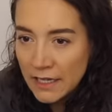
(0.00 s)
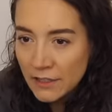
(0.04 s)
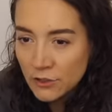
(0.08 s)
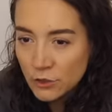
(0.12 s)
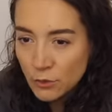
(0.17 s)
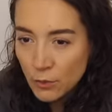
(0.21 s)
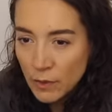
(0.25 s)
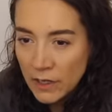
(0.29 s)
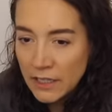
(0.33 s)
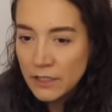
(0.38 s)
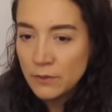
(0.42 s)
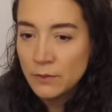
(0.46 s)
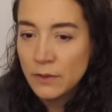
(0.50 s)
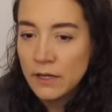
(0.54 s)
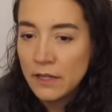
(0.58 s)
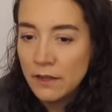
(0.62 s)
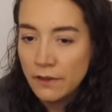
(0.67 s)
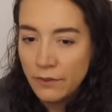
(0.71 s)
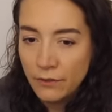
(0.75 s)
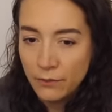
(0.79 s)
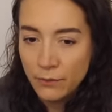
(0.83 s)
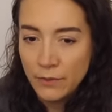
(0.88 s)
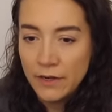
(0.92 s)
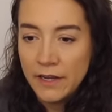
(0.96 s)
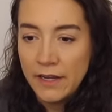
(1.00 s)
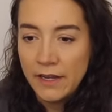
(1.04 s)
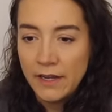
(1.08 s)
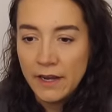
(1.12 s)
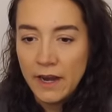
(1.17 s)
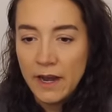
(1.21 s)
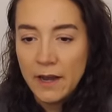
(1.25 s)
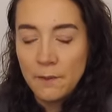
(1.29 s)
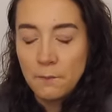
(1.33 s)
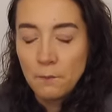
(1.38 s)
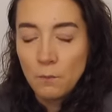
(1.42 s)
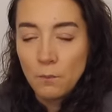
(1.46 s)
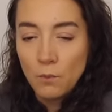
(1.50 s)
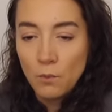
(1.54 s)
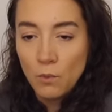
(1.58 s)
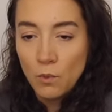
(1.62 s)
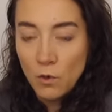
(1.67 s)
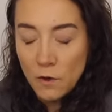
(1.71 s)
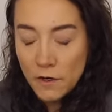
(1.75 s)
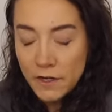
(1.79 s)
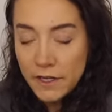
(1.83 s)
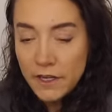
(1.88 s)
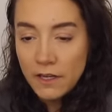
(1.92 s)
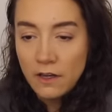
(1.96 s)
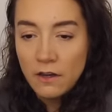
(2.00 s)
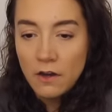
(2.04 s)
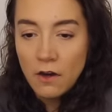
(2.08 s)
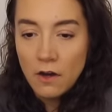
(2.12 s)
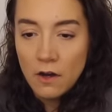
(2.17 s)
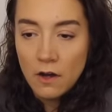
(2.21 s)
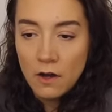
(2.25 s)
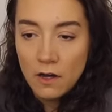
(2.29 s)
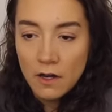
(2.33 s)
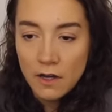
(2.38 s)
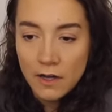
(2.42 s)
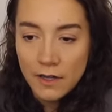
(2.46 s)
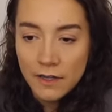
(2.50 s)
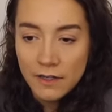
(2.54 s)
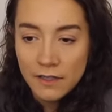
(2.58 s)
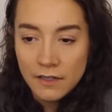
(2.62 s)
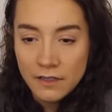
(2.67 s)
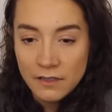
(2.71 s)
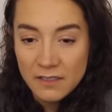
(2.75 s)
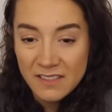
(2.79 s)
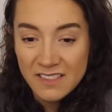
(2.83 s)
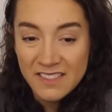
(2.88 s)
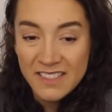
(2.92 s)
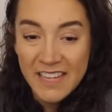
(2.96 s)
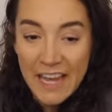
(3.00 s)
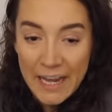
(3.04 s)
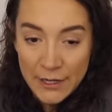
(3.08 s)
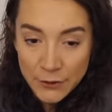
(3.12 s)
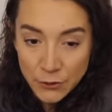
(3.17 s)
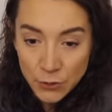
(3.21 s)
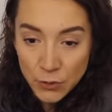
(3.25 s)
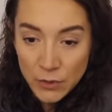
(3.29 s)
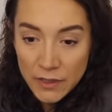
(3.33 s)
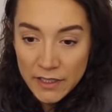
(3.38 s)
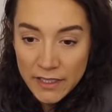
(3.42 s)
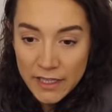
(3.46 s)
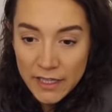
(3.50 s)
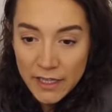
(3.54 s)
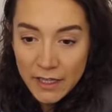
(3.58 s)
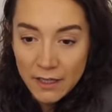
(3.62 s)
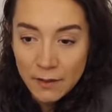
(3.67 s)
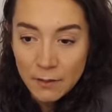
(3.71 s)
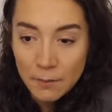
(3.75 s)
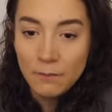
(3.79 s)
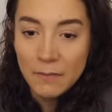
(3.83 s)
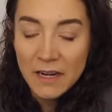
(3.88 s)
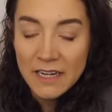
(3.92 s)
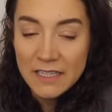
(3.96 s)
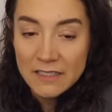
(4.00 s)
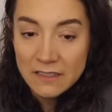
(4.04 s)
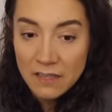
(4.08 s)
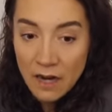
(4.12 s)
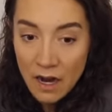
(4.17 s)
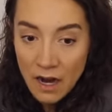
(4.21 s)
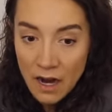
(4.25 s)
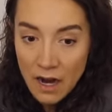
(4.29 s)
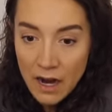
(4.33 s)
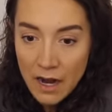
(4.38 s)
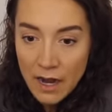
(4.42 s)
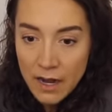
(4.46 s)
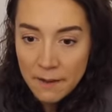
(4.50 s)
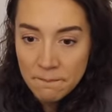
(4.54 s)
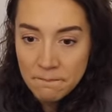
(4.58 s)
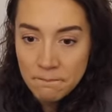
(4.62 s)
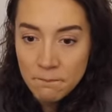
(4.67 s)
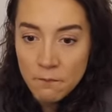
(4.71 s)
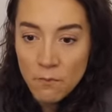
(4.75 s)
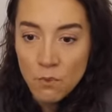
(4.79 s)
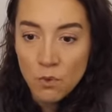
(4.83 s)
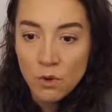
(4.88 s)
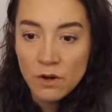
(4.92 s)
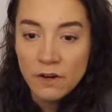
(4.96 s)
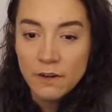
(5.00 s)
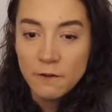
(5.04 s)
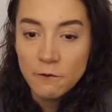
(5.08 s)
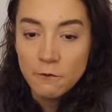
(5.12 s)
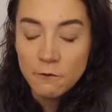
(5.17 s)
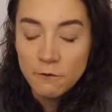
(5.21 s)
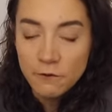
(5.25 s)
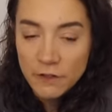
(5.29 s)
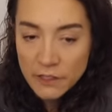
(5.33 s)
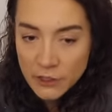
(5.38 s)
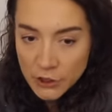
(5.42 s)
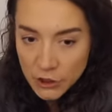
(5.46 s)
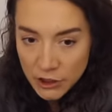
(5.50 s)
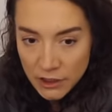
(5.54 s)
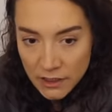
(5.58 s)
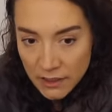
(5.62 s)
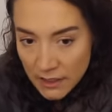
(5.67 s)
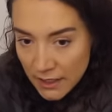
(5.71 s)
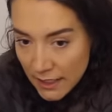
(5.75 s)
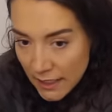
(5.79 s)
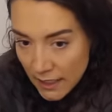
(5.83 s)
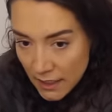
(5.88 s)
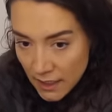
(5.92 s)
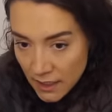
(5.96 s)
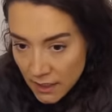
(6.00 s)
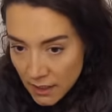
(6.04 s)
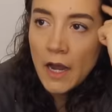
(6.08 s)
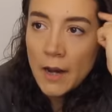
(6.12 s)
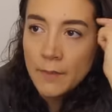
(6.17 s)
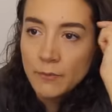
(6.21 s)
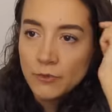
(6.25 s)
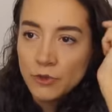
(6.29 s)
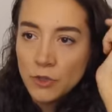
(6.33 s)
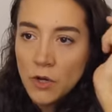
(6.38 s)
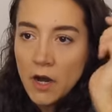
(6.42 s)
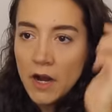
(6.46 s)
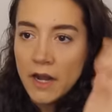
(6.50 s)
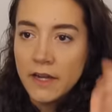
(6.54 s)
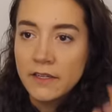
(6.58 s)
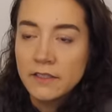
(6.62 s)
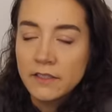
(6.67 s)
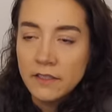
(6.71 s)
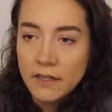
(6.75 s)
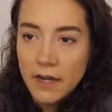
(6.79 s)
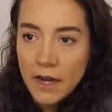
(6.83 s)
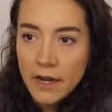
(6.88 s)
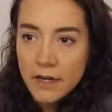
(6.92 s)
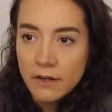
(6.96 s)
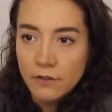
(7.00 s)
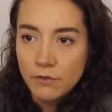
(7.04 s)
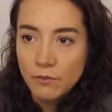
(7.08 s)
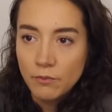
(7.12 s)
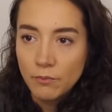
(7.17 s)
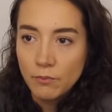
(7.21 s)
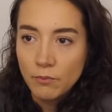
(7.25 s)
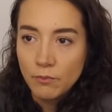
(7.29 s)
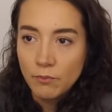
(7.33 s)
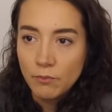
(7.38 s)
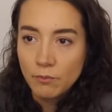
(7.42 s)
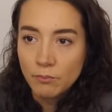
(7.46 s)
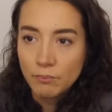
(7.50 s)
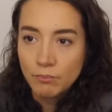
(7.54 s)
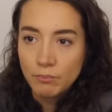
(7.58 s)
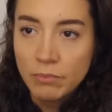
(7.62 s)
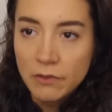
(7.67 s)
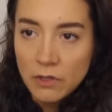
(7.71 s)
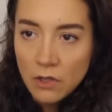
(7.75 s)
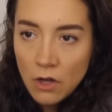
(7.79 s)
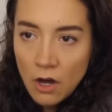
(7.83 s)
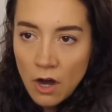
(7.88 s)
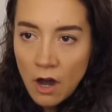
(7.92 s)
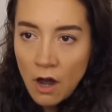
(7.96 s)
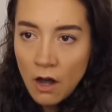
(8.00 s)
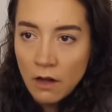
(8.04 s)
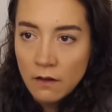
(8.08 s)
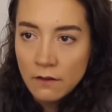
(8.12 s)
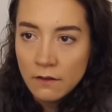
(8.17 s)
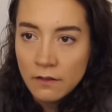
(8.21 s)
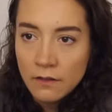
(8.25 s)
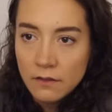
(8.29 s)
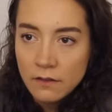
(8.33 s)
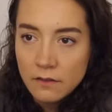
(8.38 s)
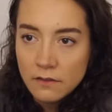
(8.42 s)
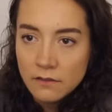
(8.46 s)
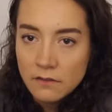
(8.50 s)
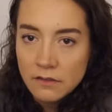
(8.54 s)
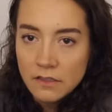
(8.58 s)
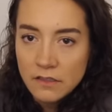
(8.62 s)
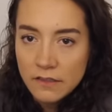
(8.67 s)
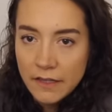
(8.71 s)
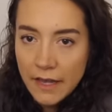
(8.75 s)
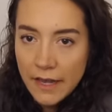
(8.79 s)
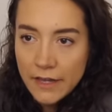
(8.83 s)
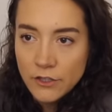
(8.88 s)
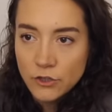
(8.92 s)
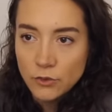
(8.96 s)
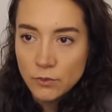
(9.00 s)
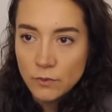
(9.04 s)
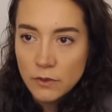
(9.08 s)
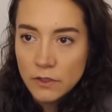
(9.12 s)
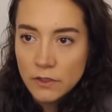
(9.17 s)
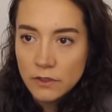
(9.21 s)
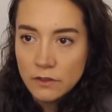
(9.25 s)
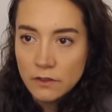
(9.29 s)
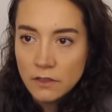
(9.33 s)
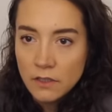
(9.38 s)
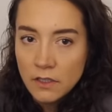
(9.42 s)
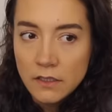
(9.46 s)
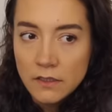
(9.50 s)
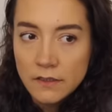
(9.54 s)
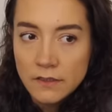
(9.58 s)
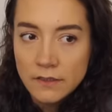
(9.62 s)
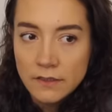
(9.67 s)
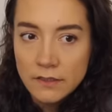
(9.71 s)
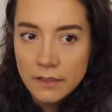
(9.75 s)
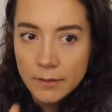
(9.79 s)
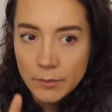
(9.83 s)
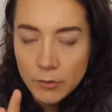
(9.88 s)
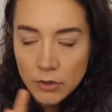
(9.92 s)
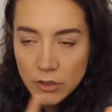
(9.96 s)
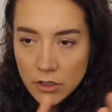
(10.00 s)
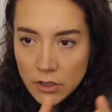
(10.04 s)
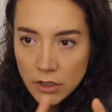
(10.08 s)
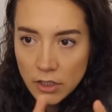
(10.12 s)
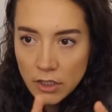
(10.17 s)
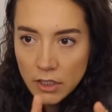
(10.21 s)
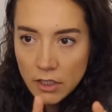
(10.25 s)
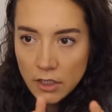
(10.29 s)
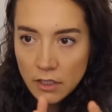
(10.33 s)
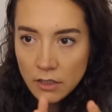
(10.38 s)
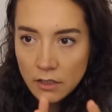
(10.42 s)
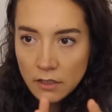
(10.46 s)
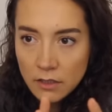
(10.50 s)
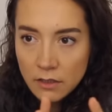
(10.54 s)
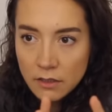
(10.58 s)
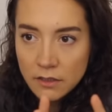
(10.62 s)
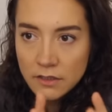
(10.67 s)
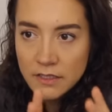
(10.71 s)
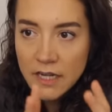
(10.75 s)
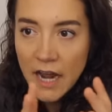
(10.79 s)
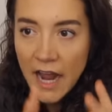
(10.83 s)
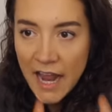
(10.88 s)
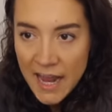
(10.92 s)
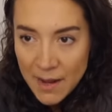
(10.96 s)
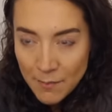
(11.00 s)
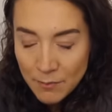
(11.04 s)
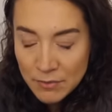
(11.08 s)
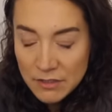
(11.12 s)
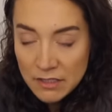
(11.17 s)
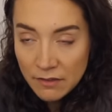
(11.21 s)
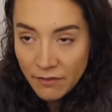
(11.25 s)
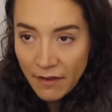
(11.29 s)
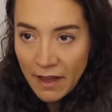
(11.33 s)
in 2023, I'm working on scheduling my time more efficiently. I'm trying to kind of block schedule similar types of